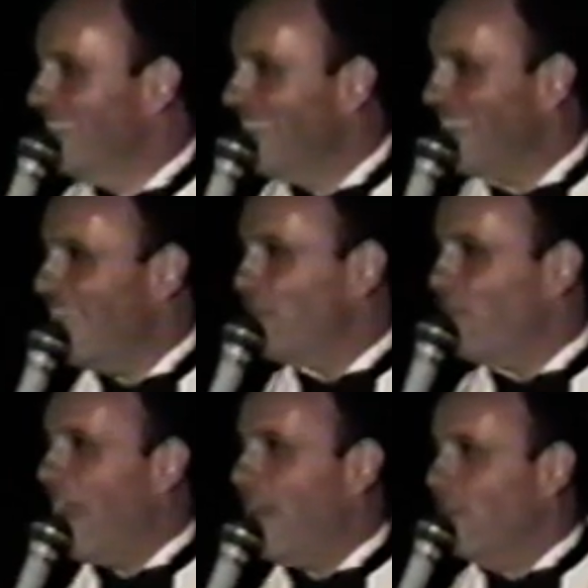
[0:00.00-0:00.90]
Thanks for
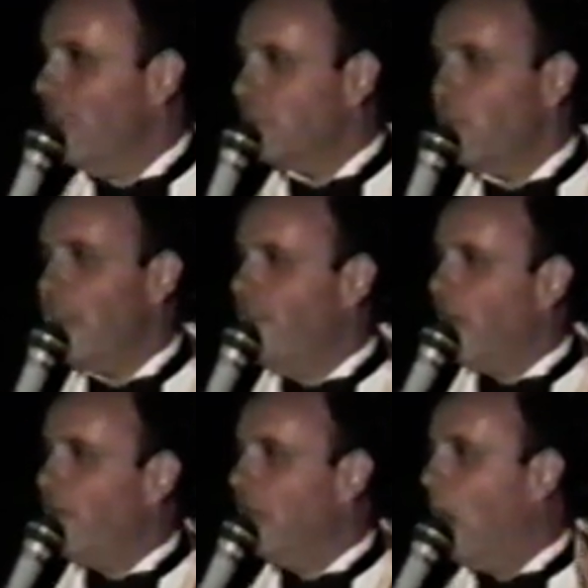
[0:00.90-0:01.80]
having us. We have a
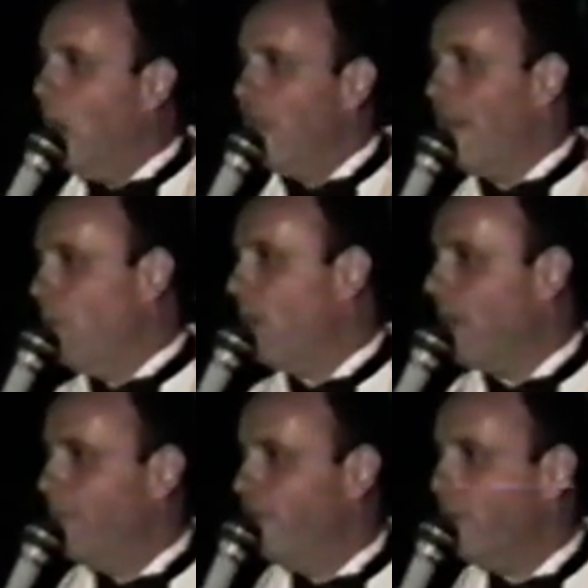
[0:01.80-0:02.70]
whole lot more
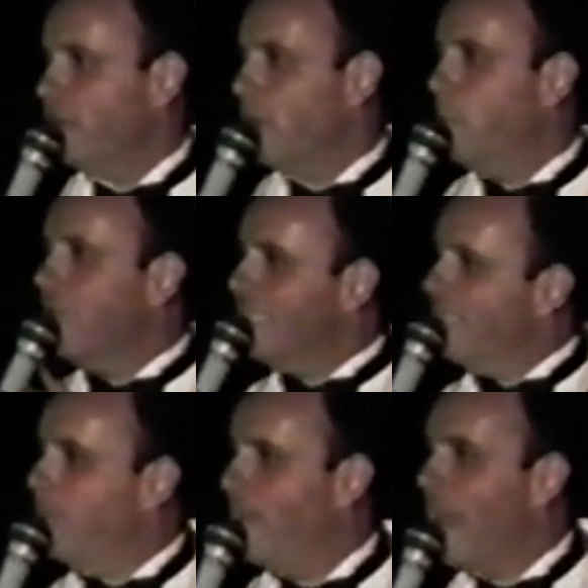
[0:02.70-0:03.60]
coming for you, so please sit
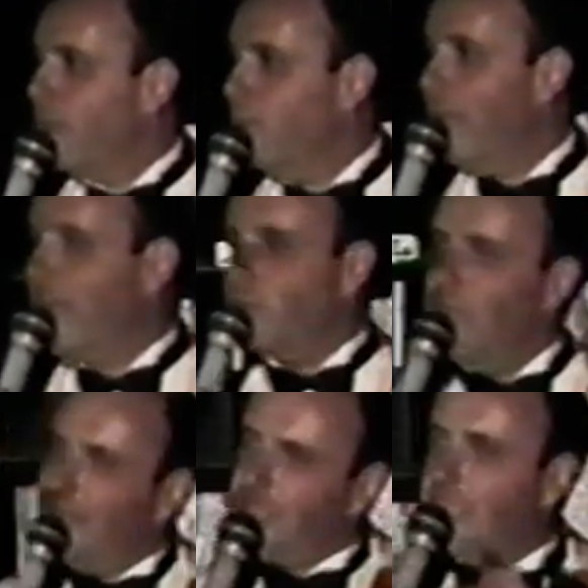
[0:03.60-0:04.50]
back and relax. We'd like
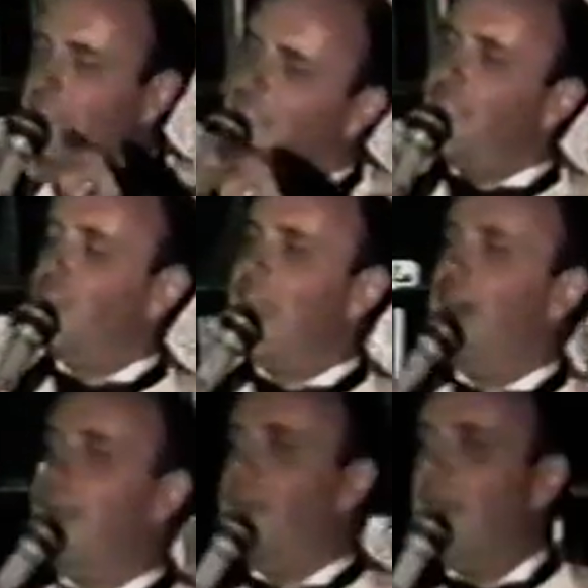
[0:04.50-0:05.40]
to continue now
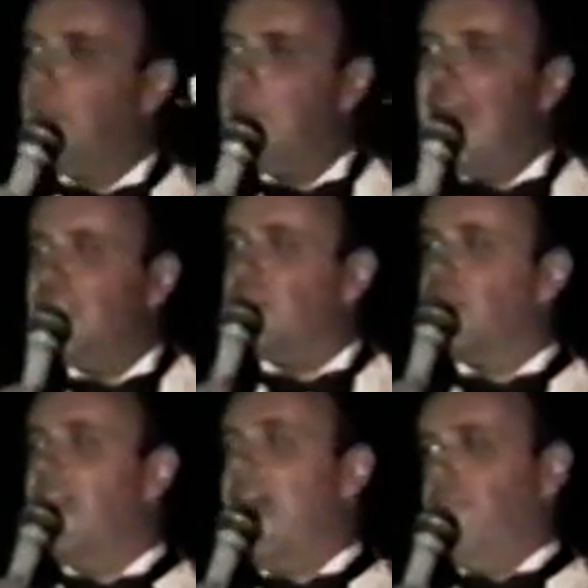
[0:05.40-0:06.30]
down that magical
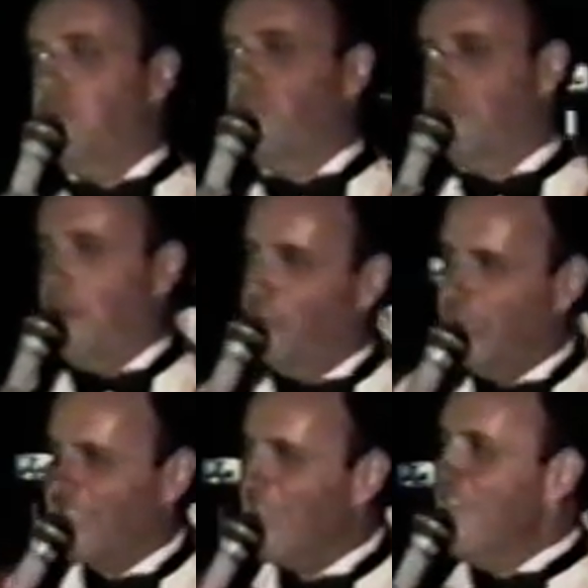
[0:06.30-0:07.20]
avenue of
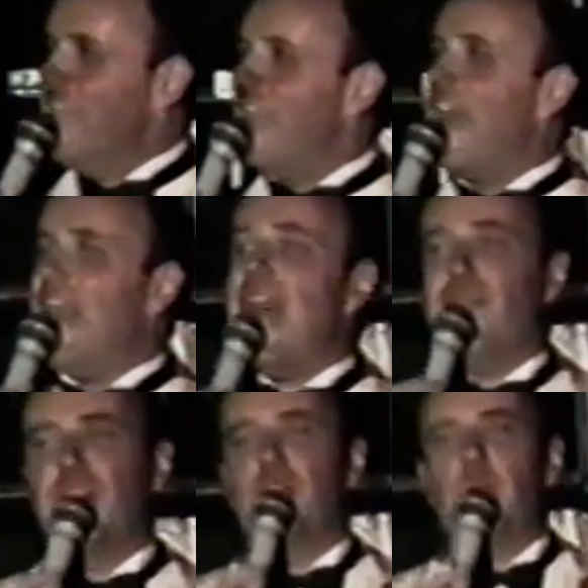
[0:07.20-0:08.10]
memories, that
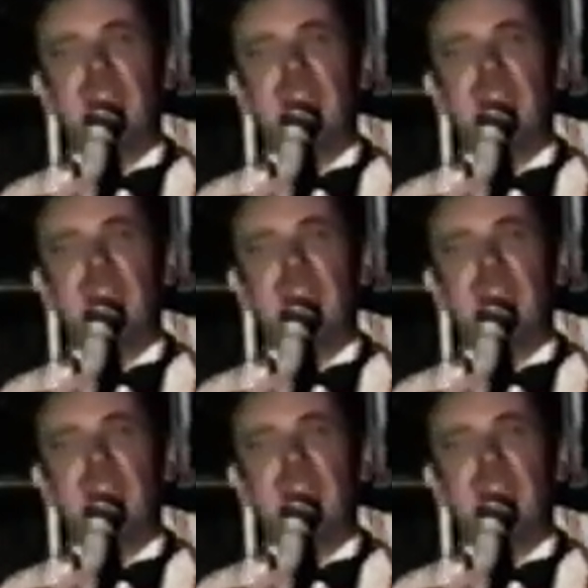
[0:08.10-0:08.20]
avenue we